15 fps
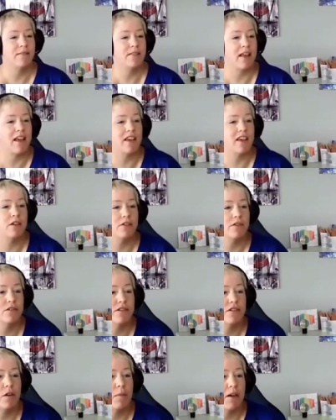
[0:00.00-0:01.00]
Thank you
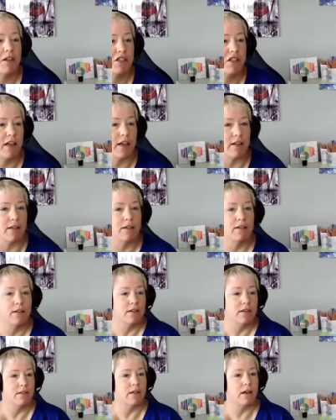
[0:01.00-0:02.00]
so much, Anne.
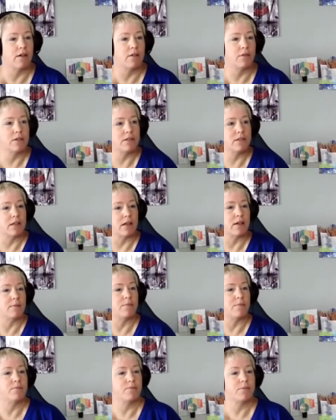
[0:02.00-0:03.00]
That was
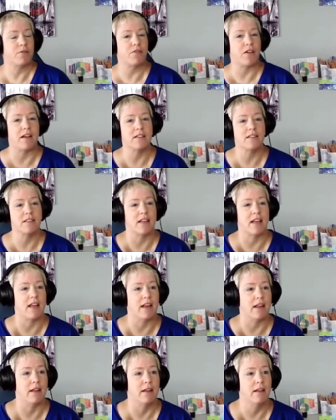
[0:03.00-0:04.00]
um,
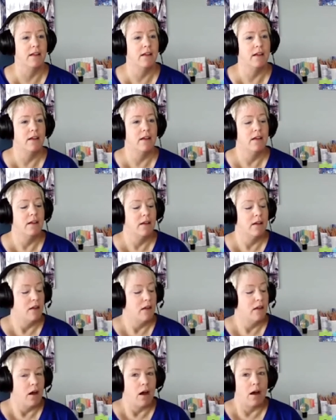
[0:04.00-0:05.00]
fascinating.
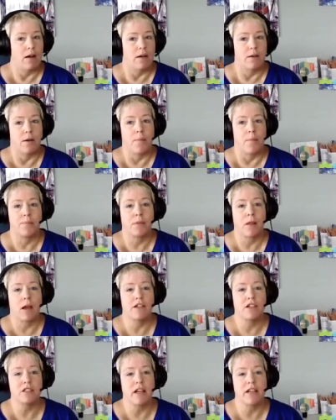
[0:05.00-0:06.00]
Um,
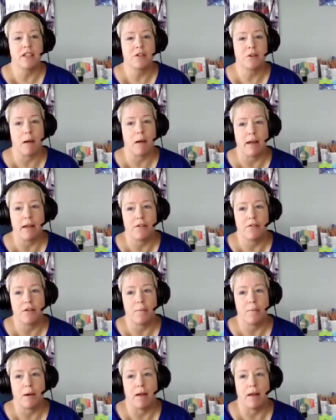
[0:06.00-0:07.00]
I'd just like to remind
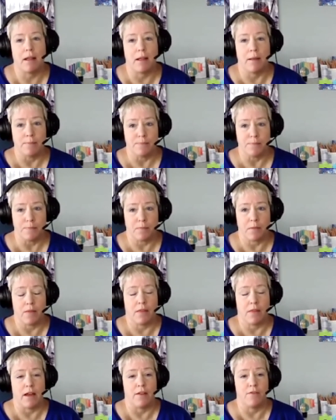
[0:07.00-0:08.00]
everybody
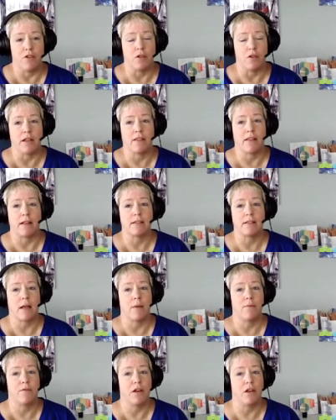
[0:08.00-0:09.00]
that if you click that
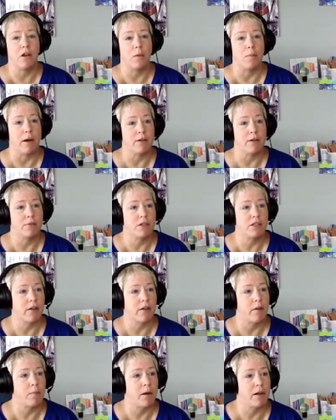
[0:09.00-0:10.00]
stop video button, which
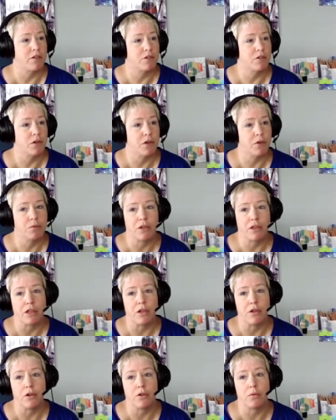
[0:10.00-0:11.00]
everybody's doing really
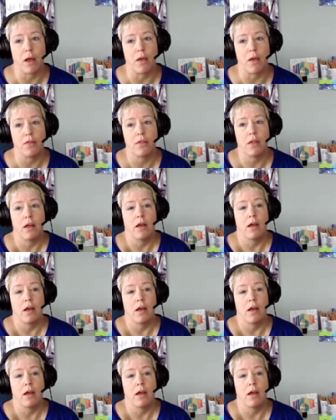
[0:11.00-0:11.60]
good with,